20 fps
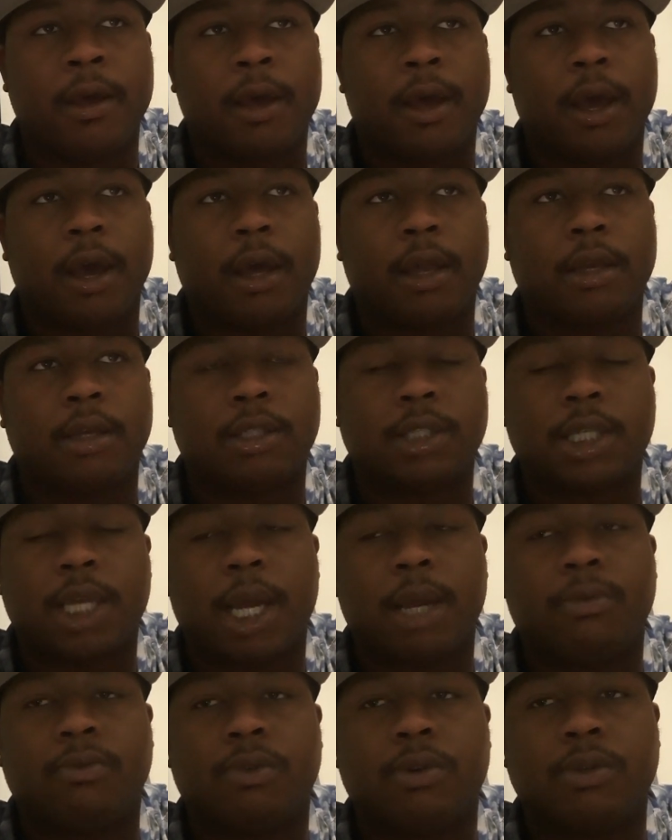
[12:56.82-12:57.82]
and the
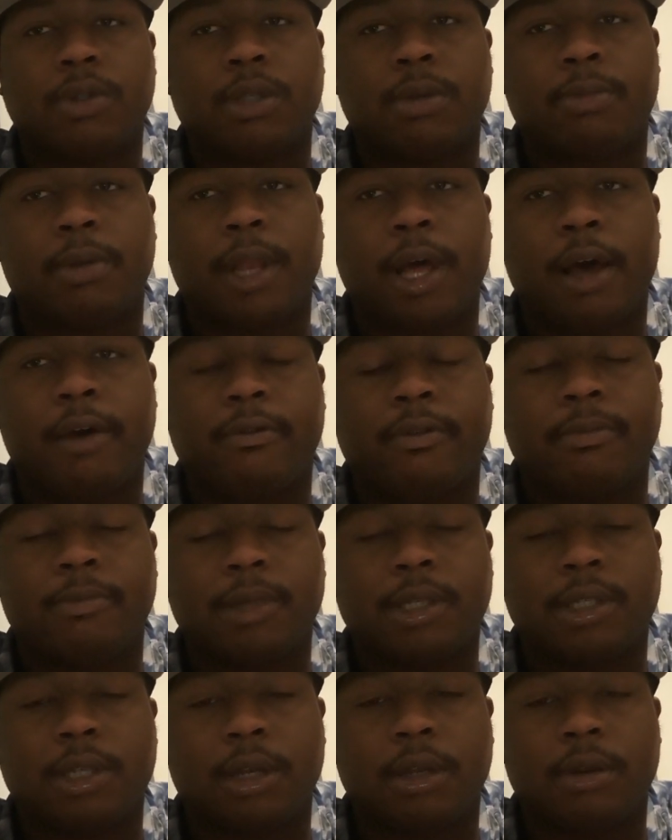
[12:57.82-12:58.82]
same rules apply for
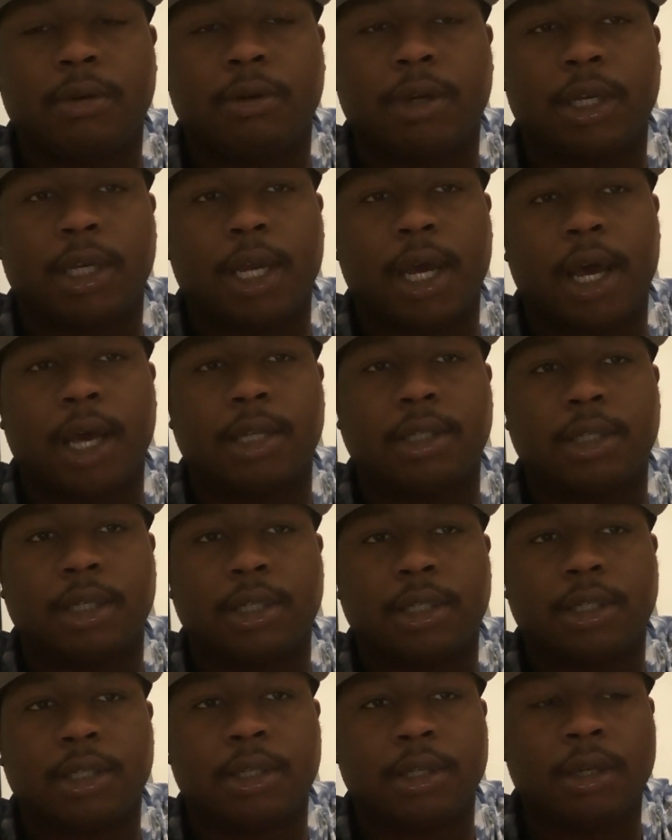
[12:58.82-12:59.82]
Mr. Luka
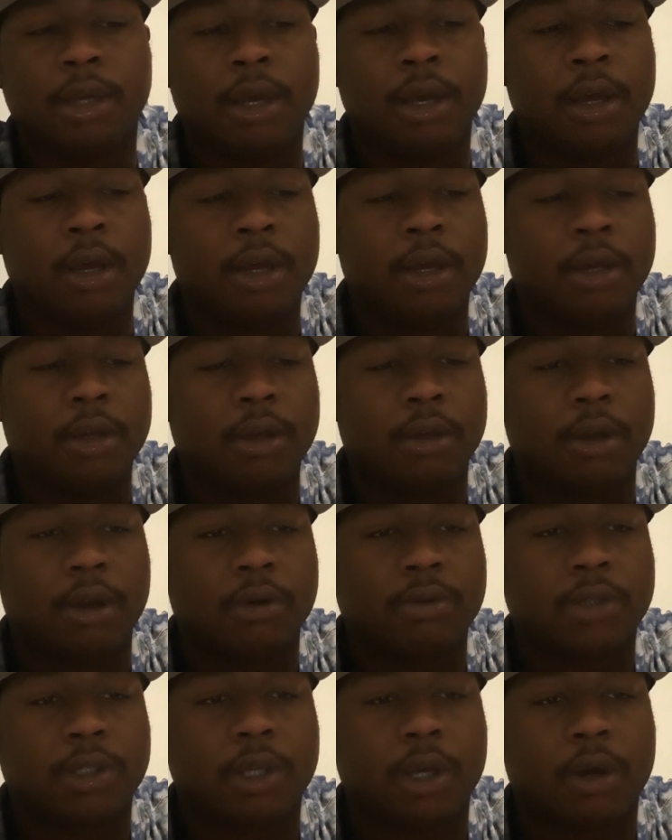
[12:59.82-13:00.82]
Doncic. You
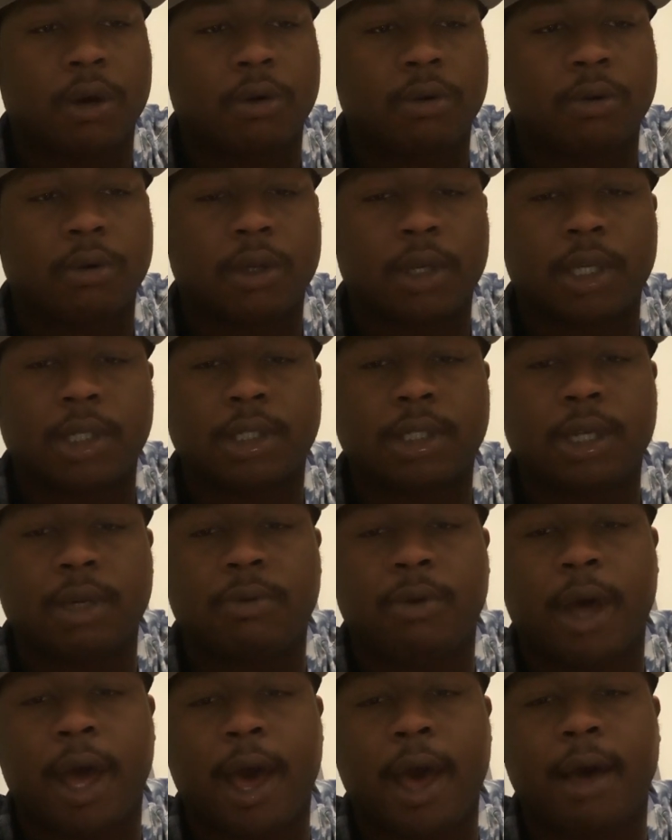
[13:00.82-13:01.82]
know, so let's see
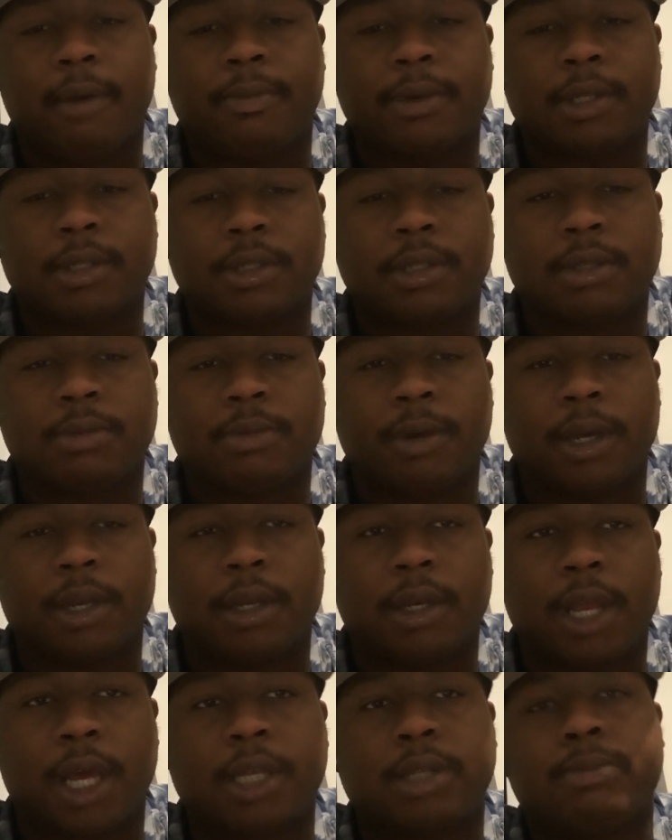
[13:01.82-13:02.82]
what happens.
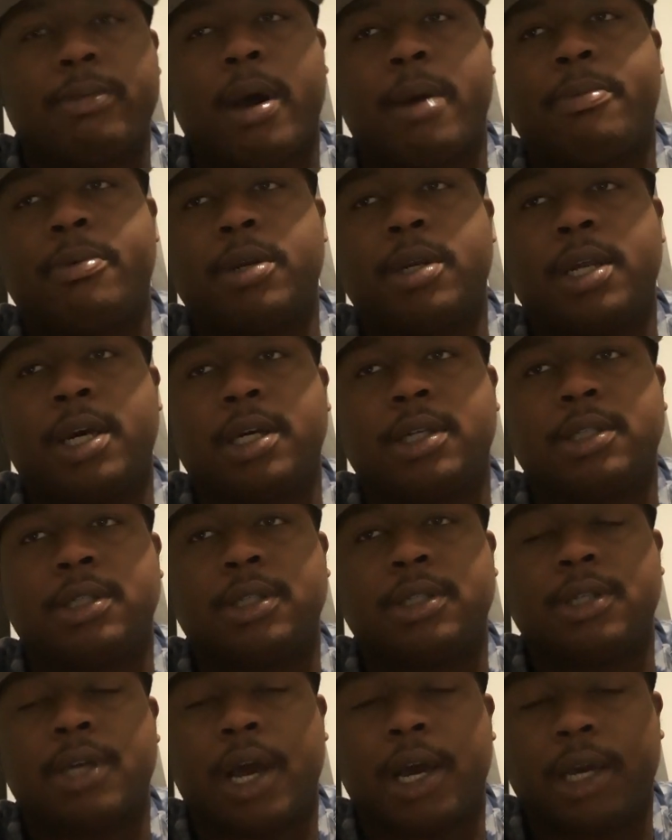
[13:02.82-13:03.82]
But that's my
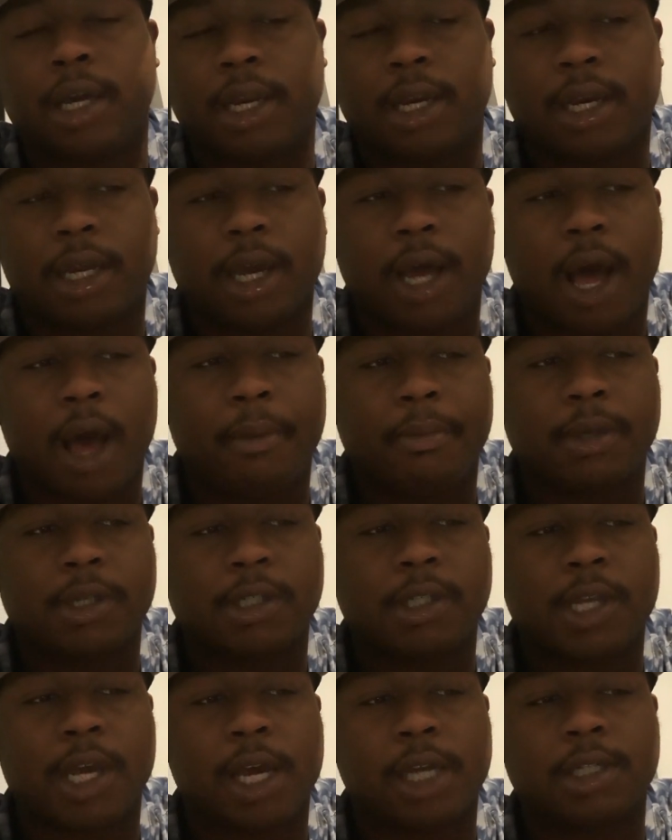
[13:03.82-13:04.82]
predictions. Y'all get in the
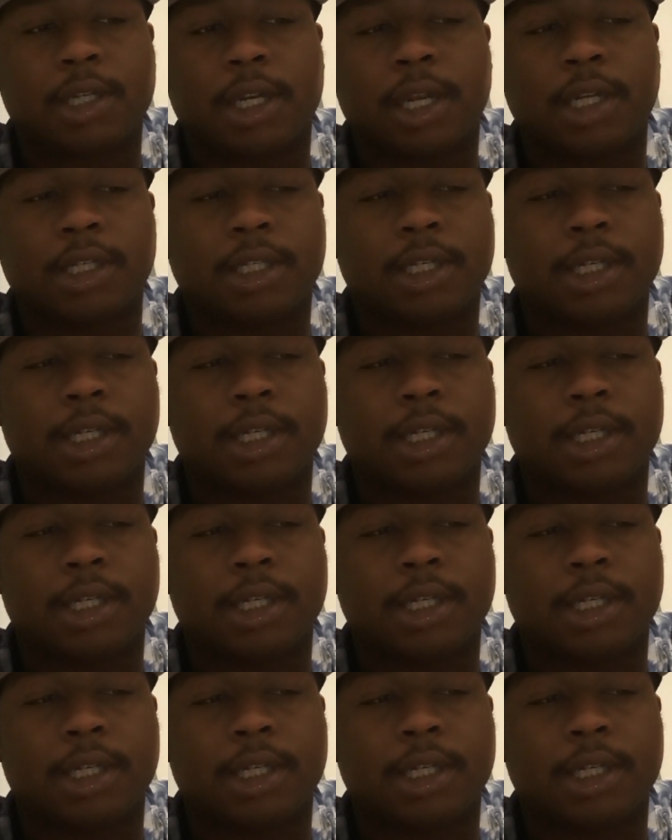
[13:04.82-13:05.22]
comments section. Let's